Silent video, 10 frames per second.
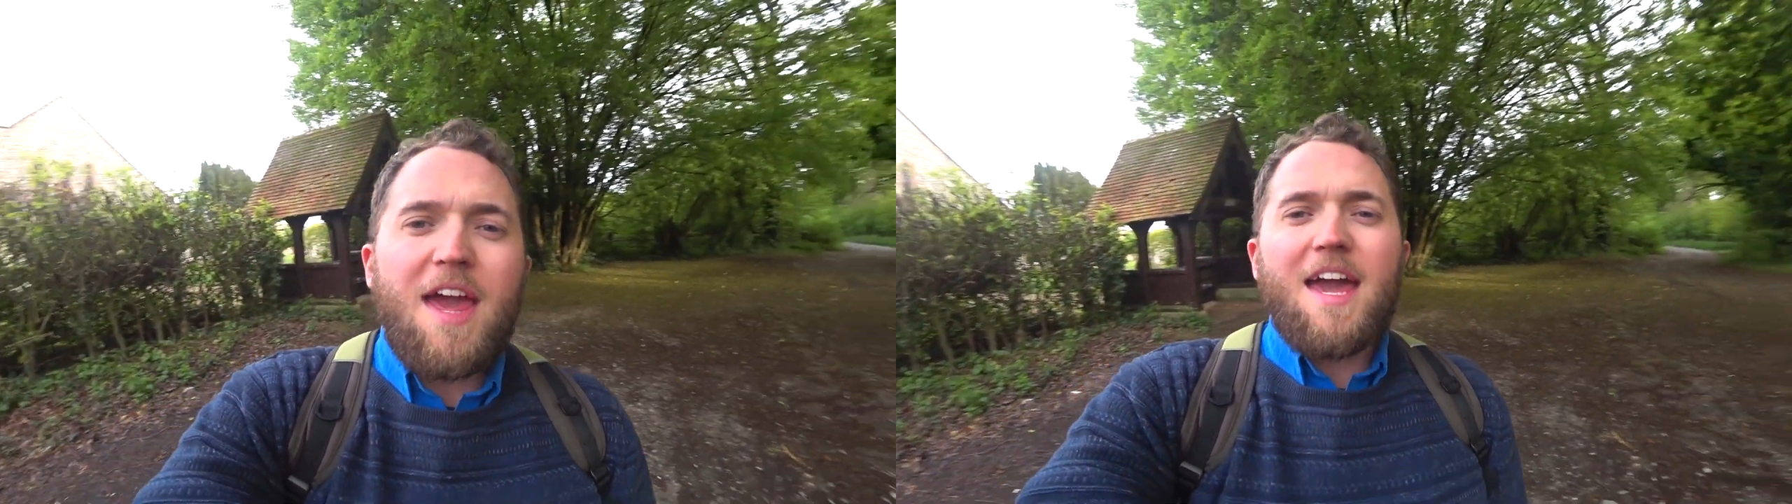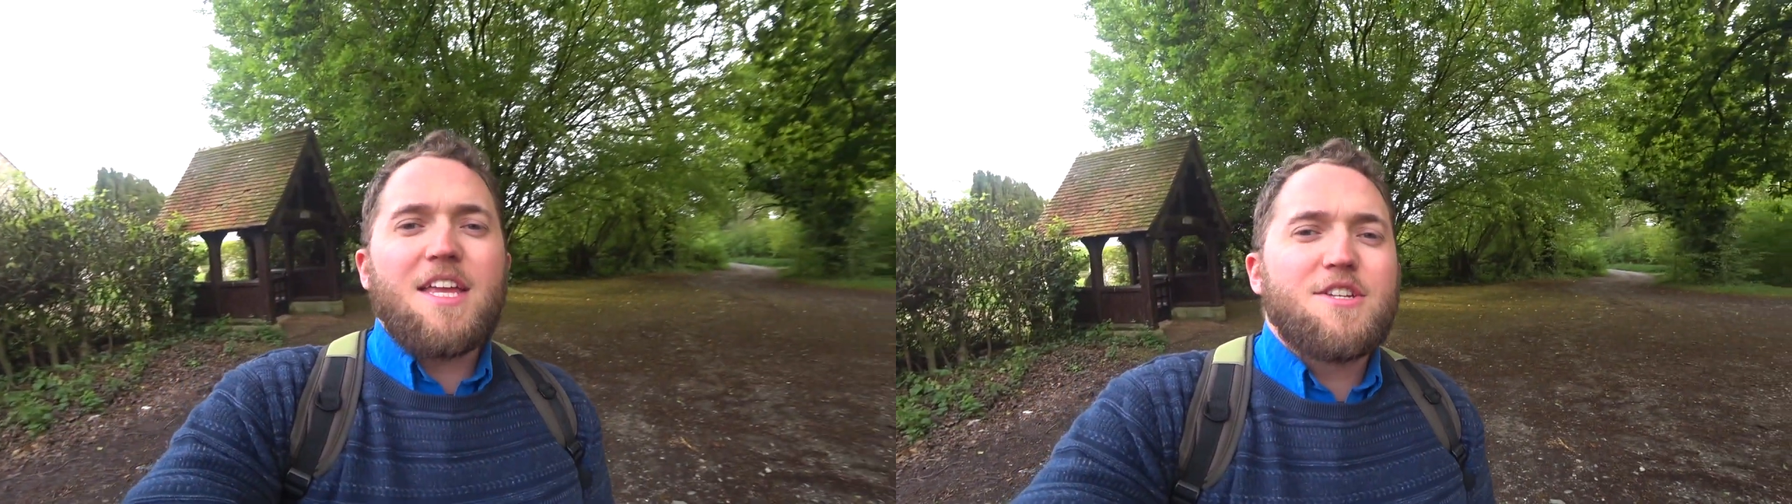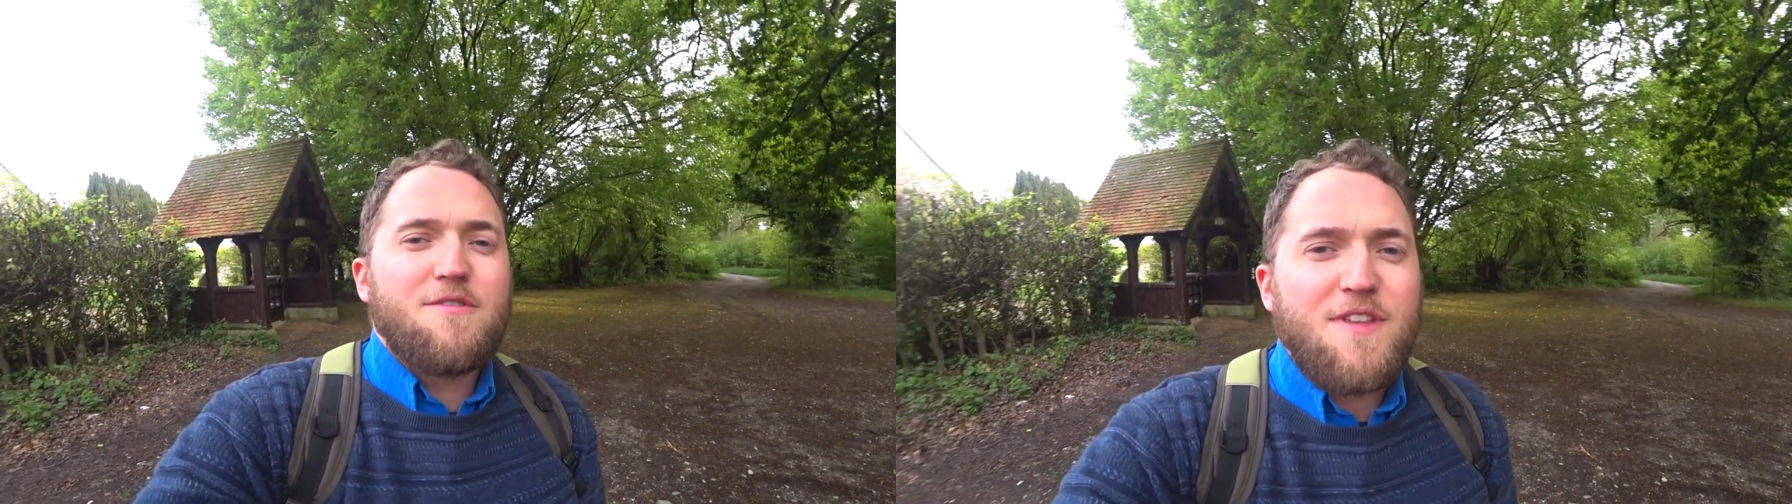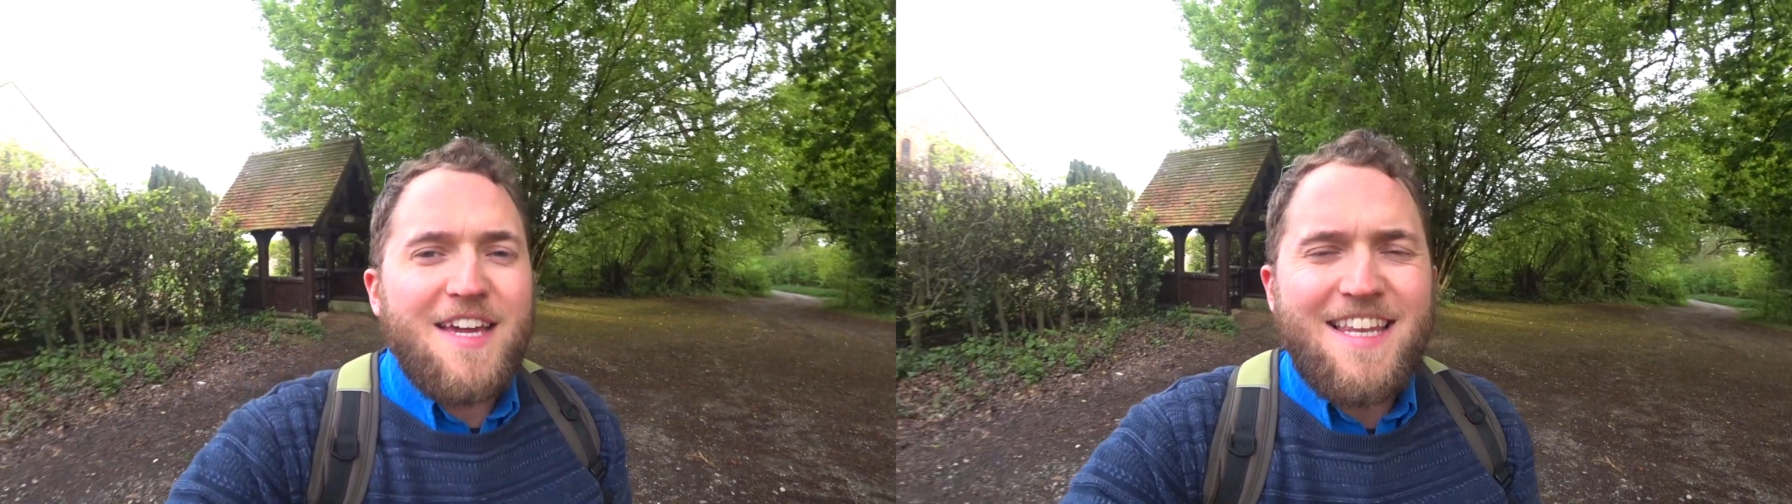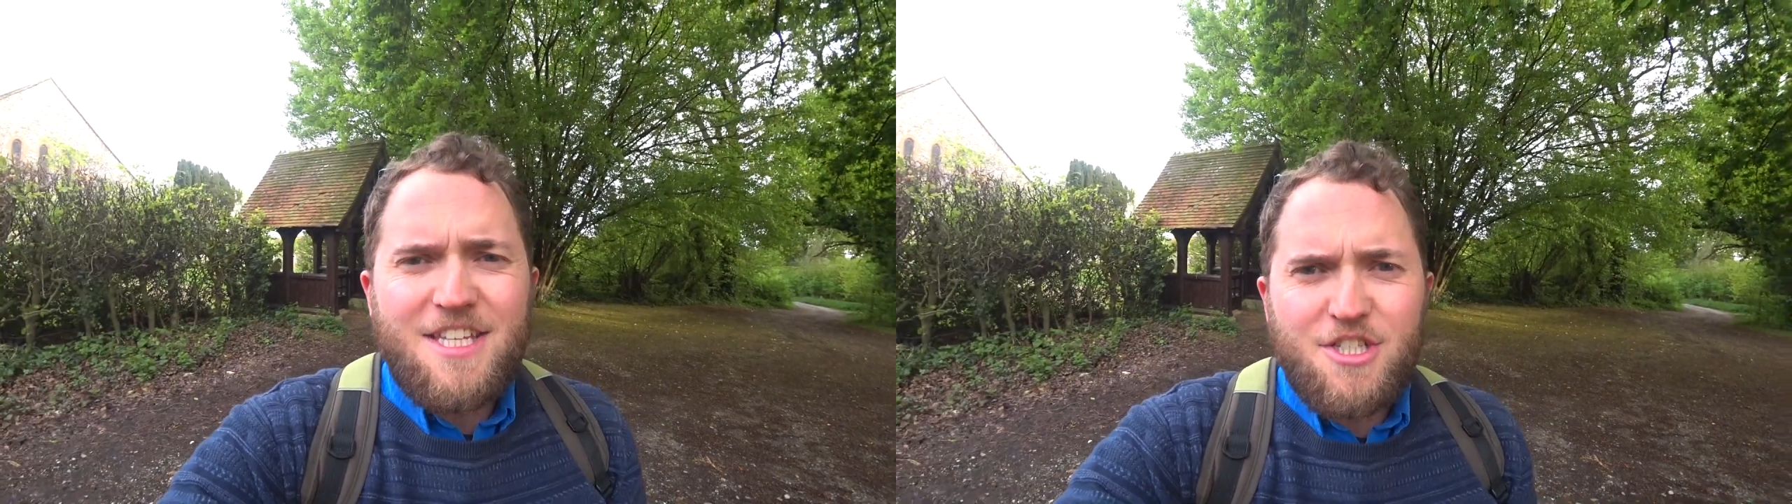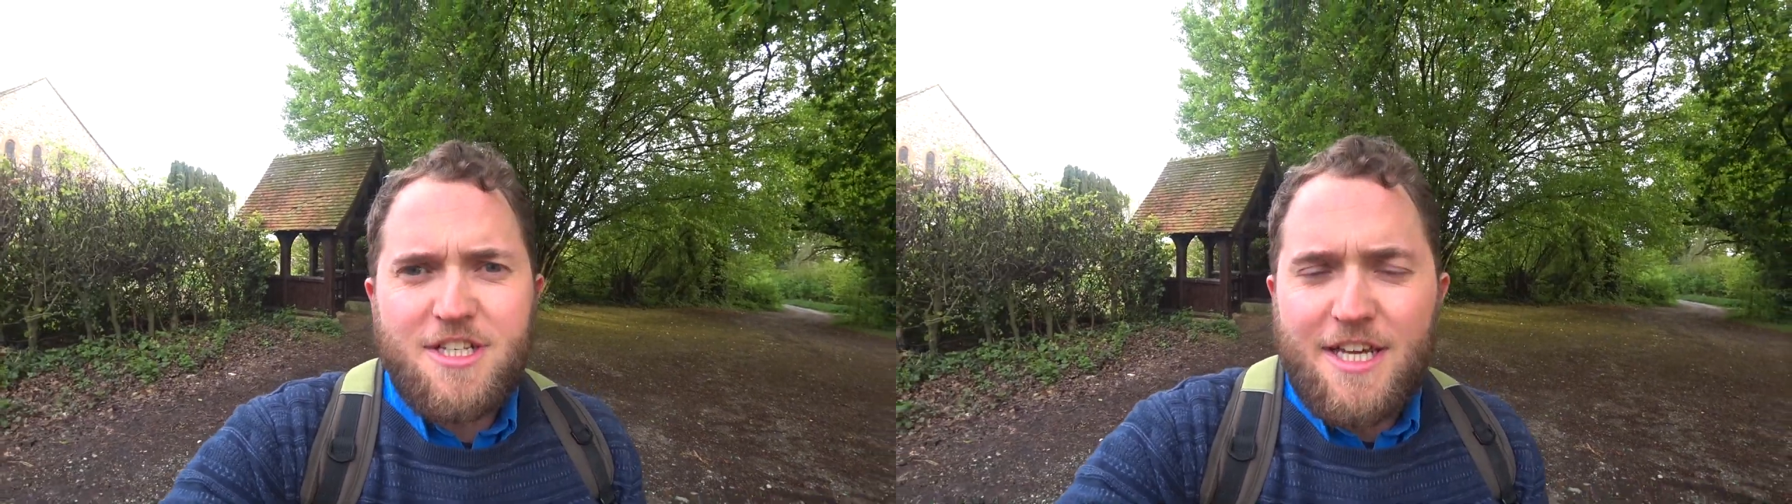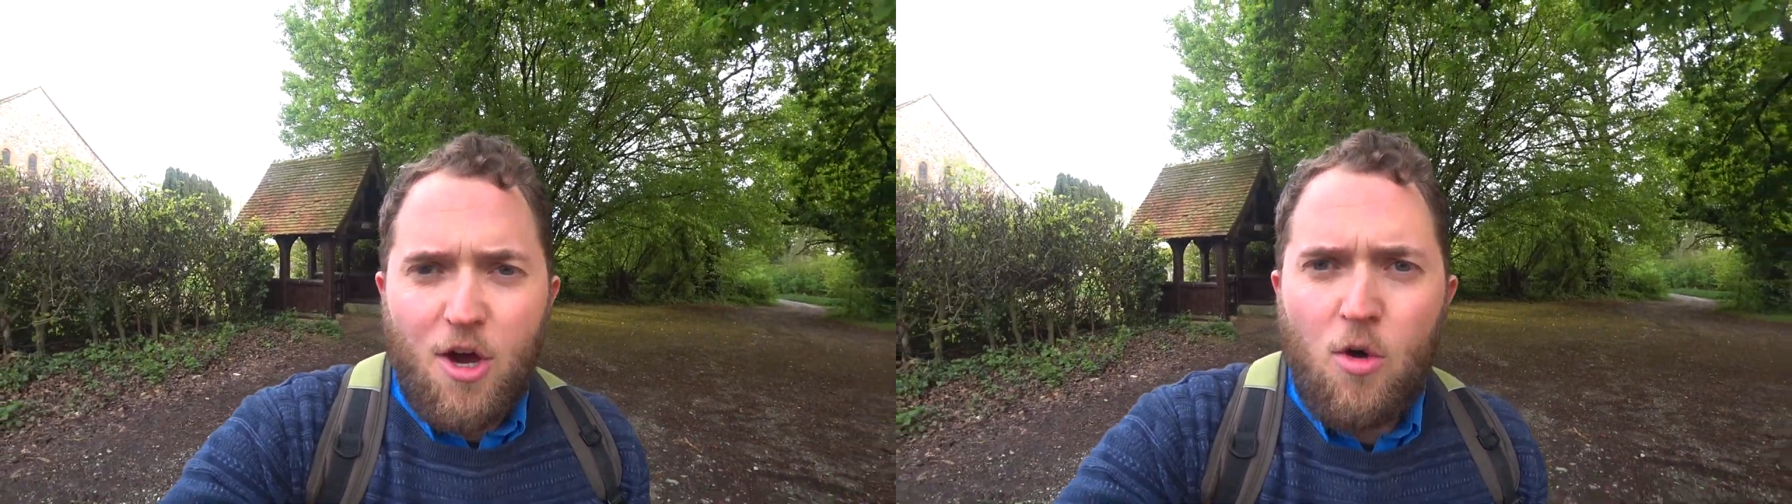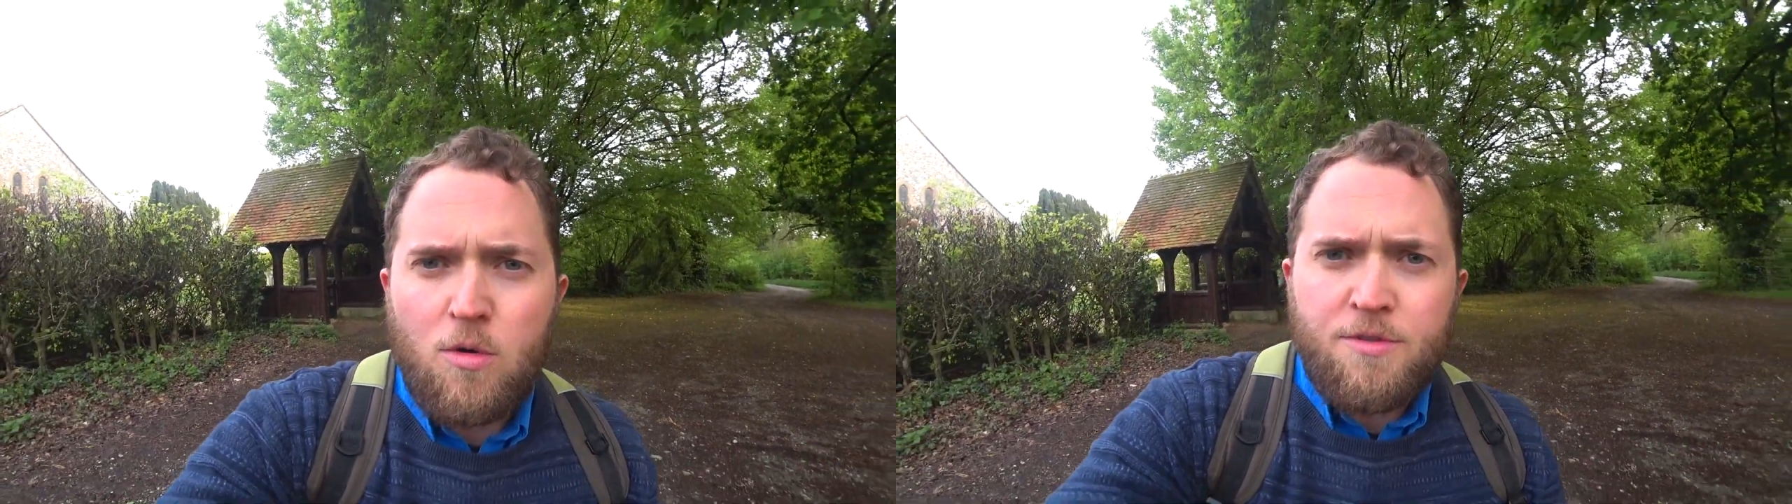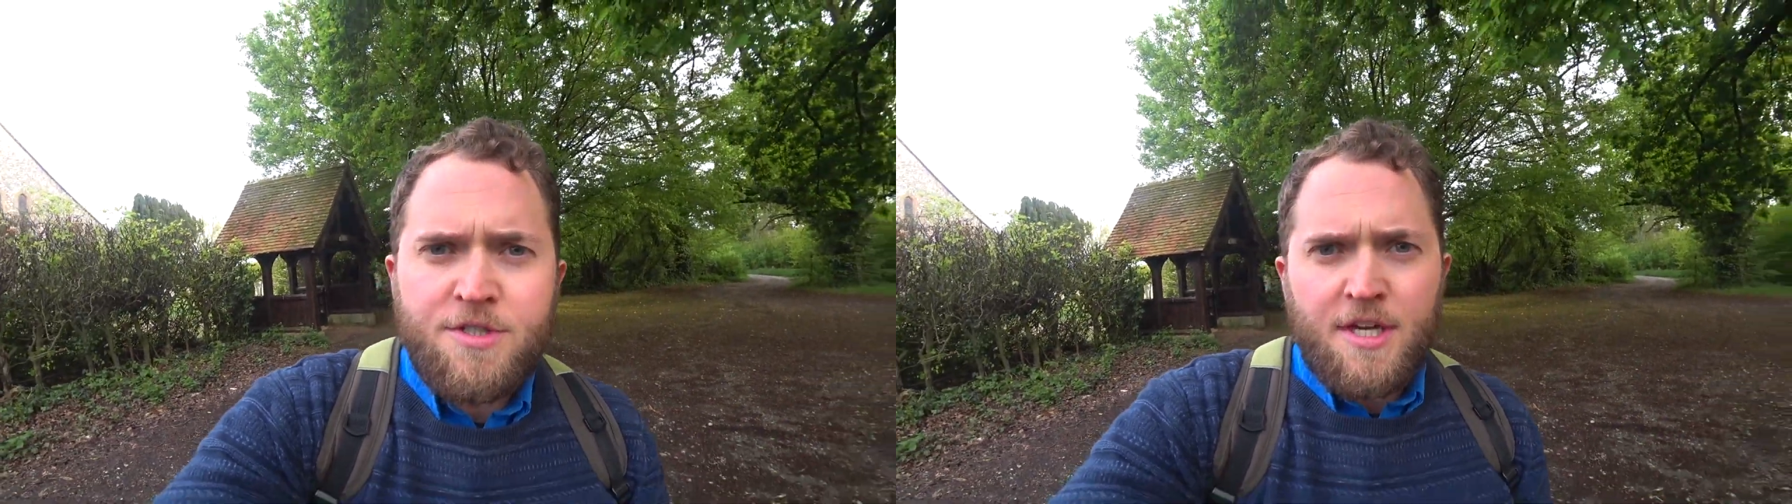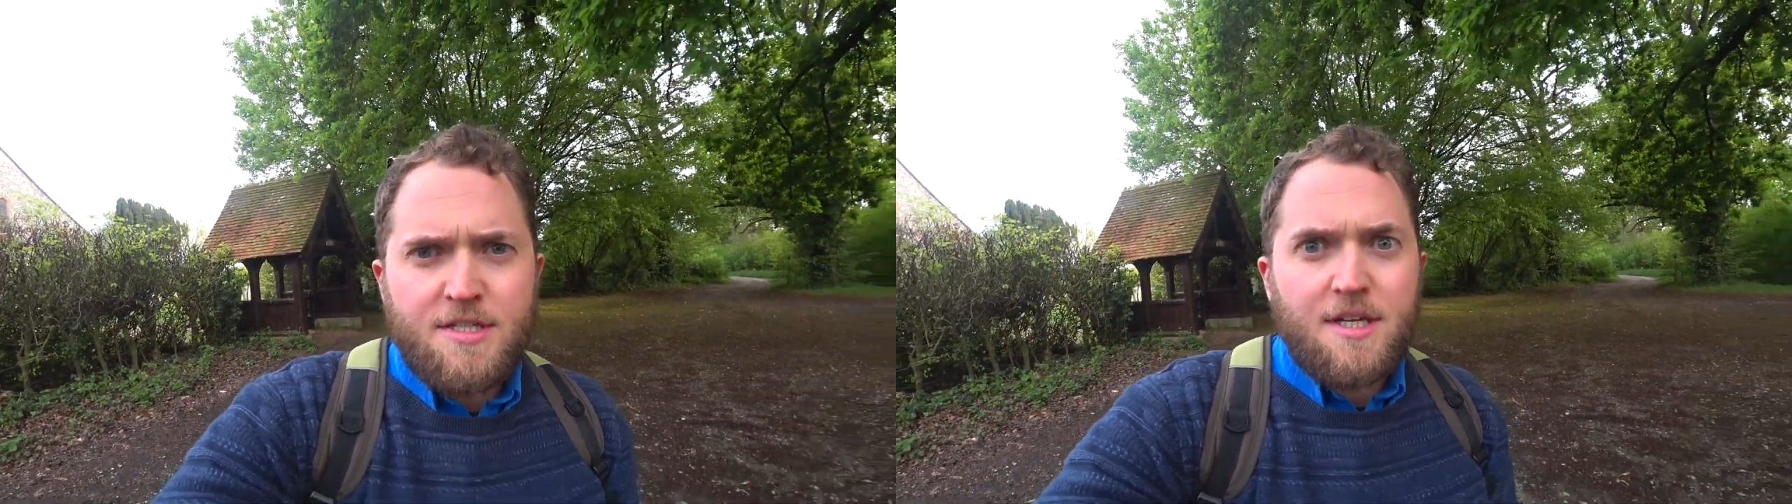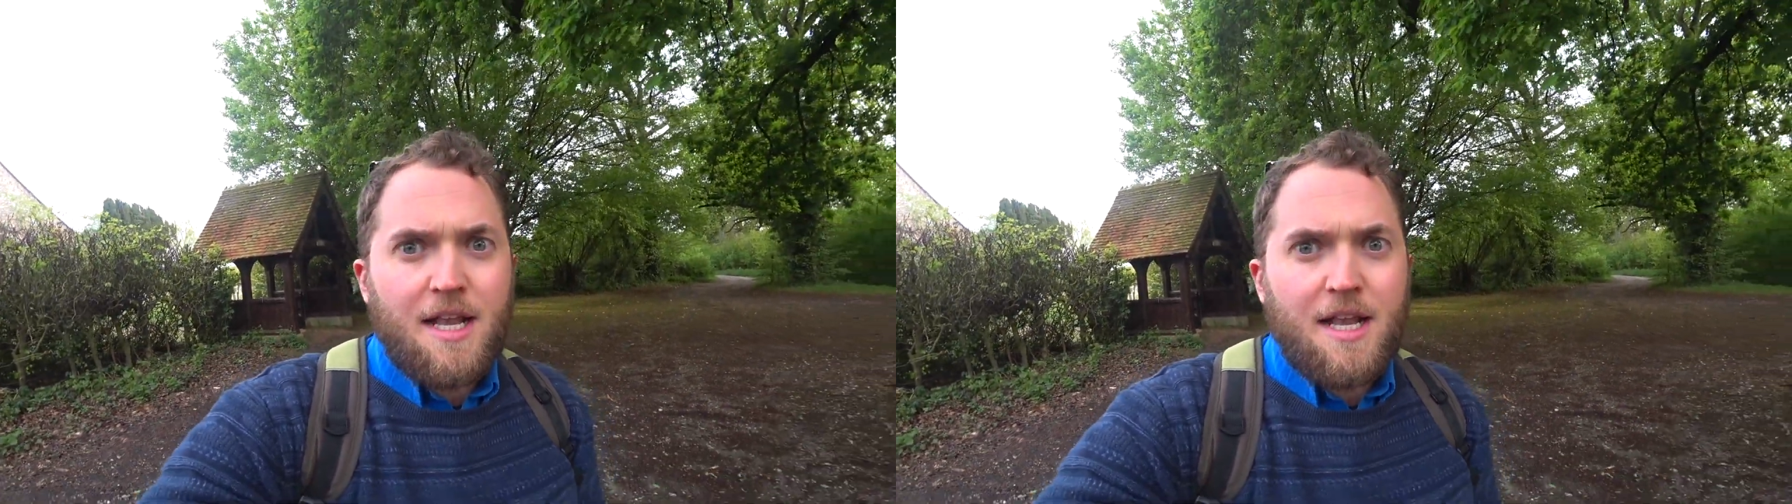edge of the allegedly haunted